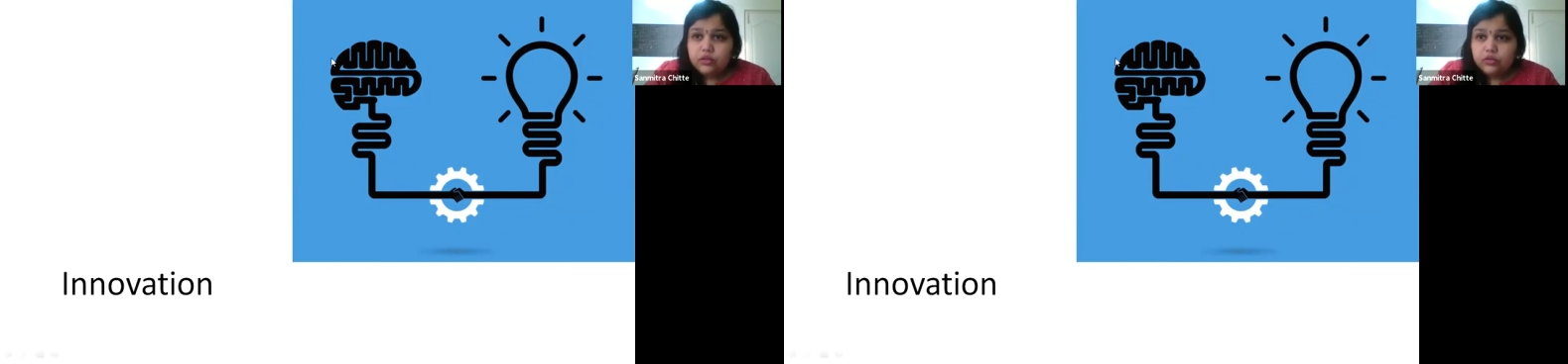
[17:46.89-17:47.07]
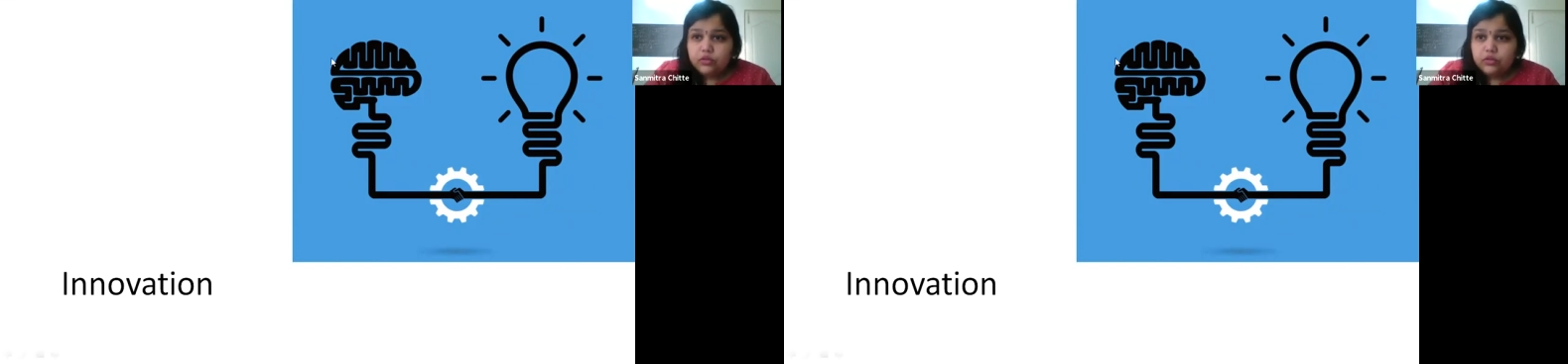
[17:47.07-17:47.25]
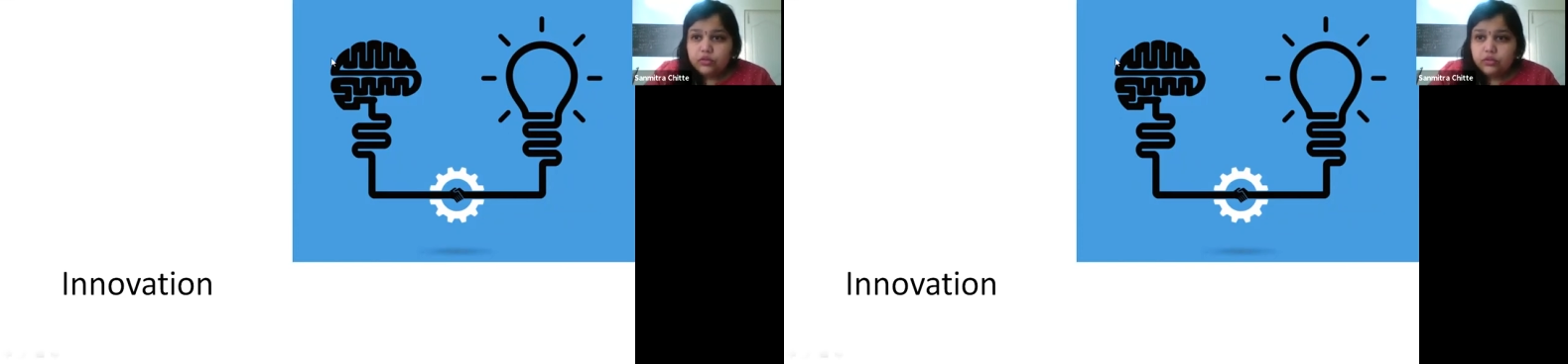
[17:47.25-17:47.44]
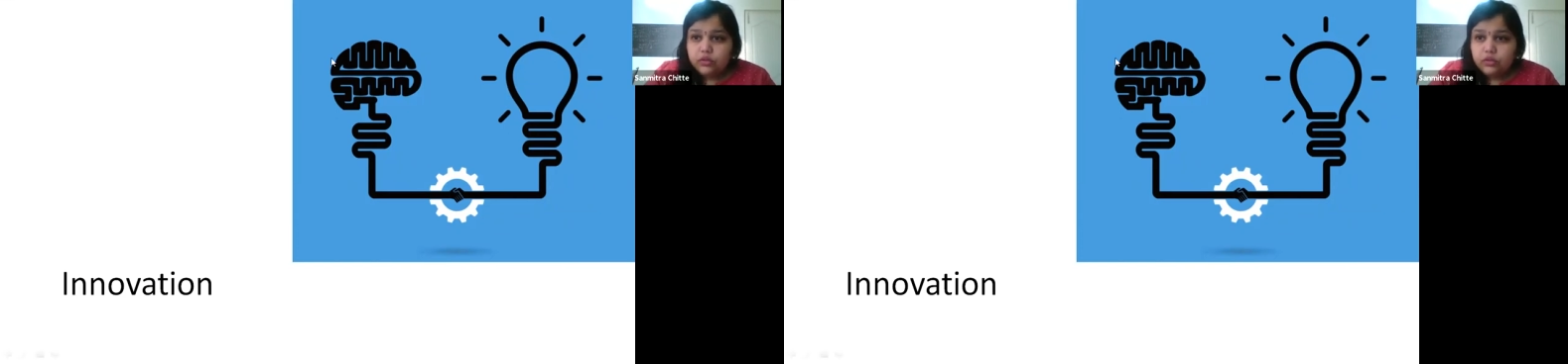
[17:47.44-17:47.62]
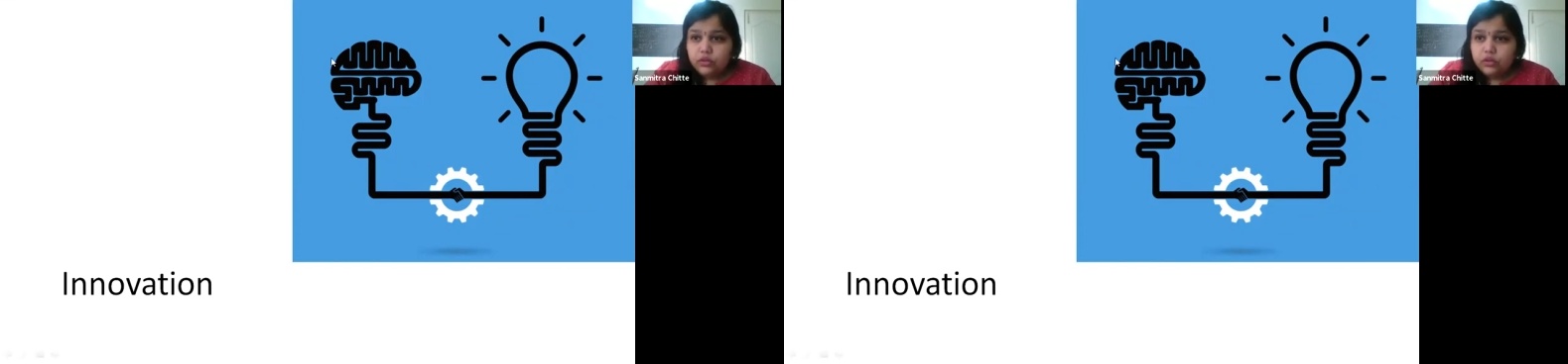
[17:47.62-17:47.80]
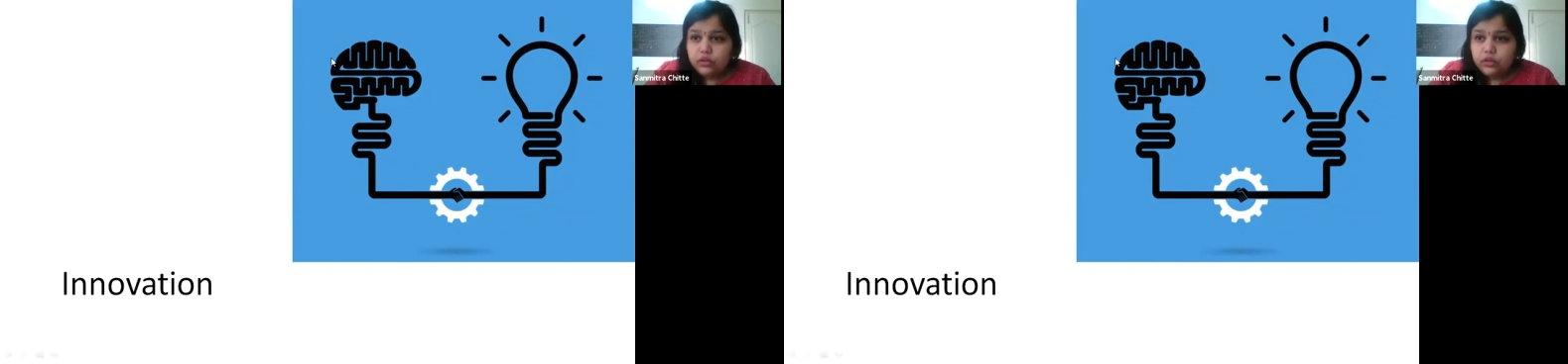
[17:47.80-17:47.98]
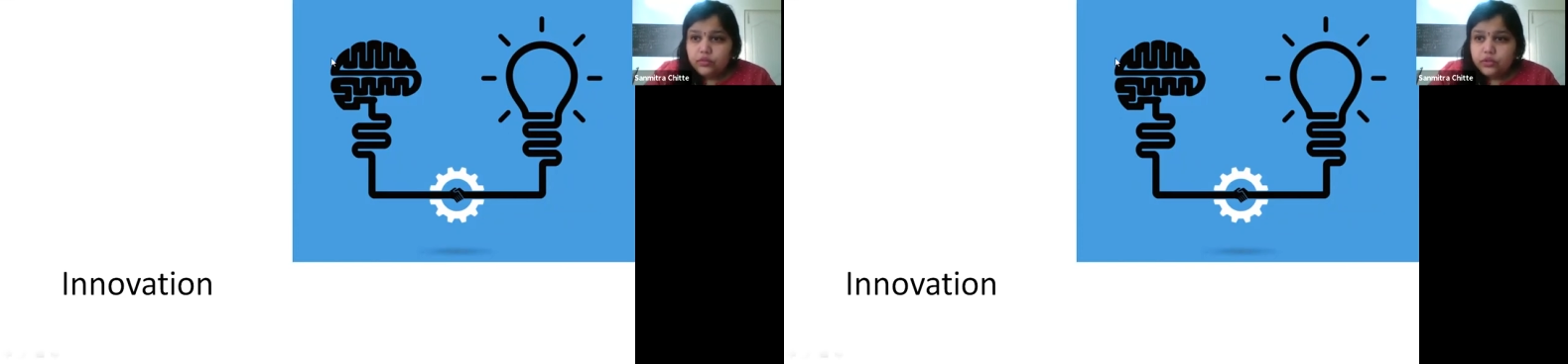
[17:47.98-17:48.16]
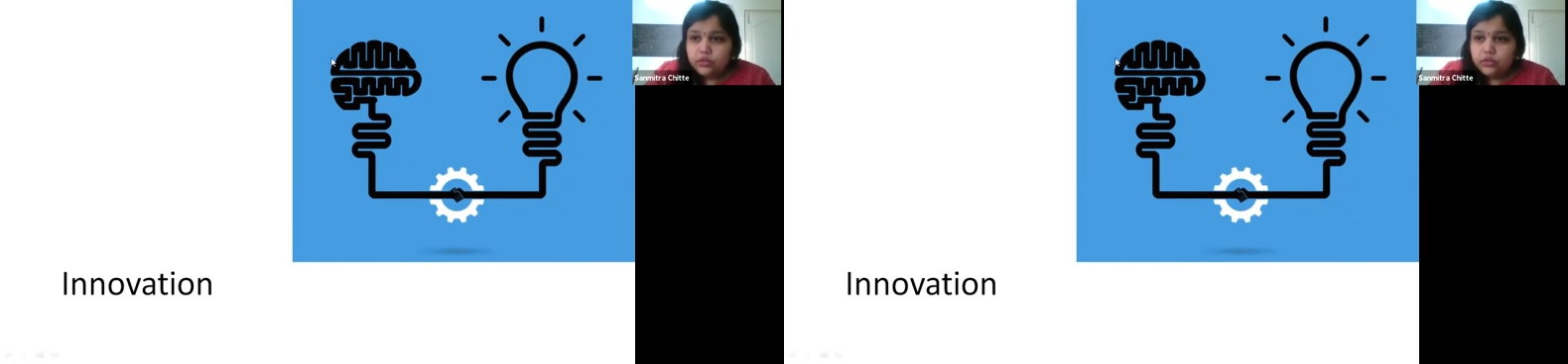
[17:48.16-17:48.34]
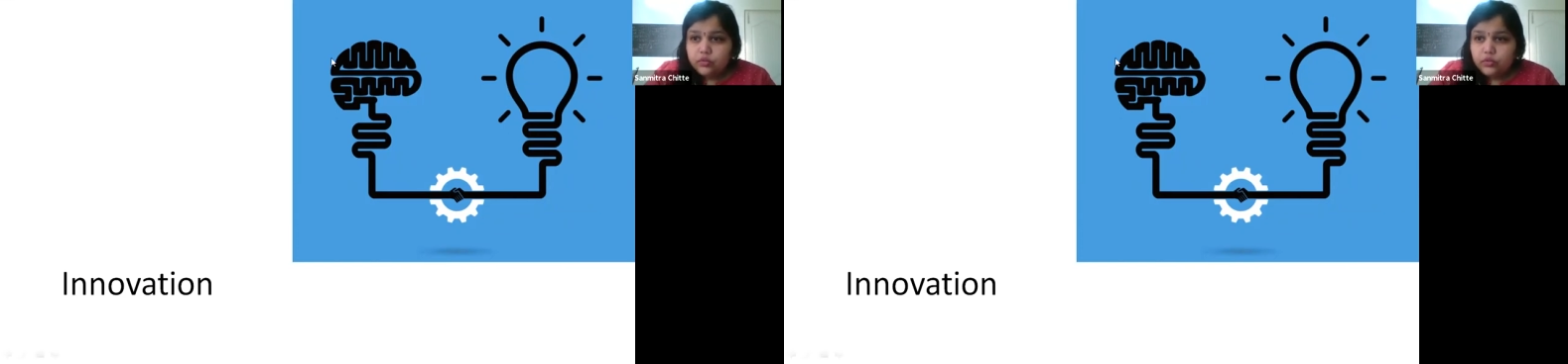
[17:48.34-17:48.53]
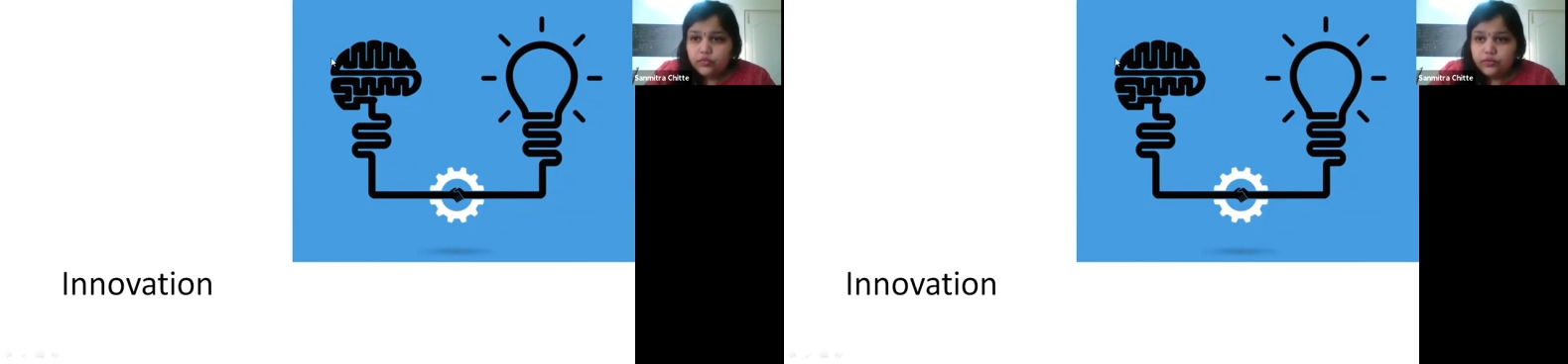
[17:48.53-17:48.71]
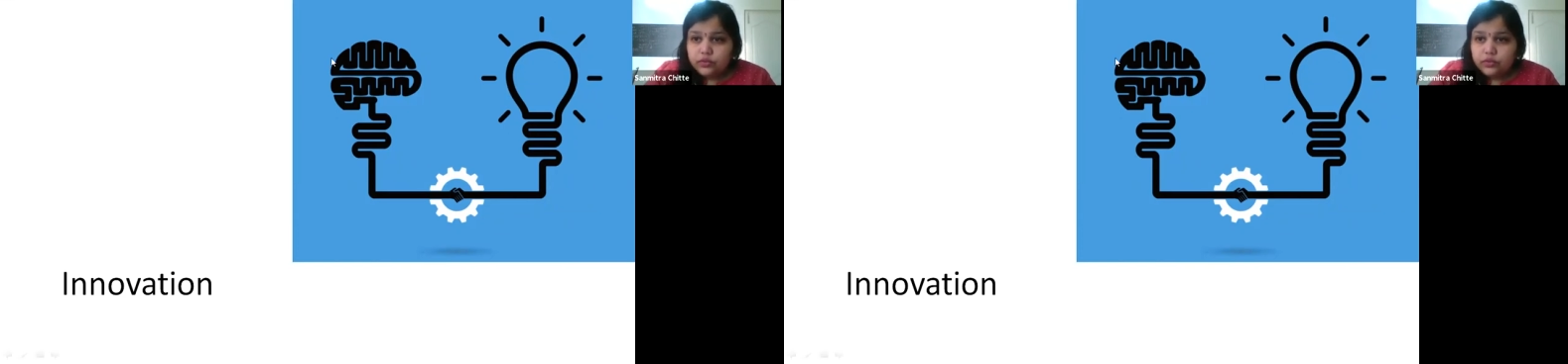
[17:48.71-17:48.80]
So let me just move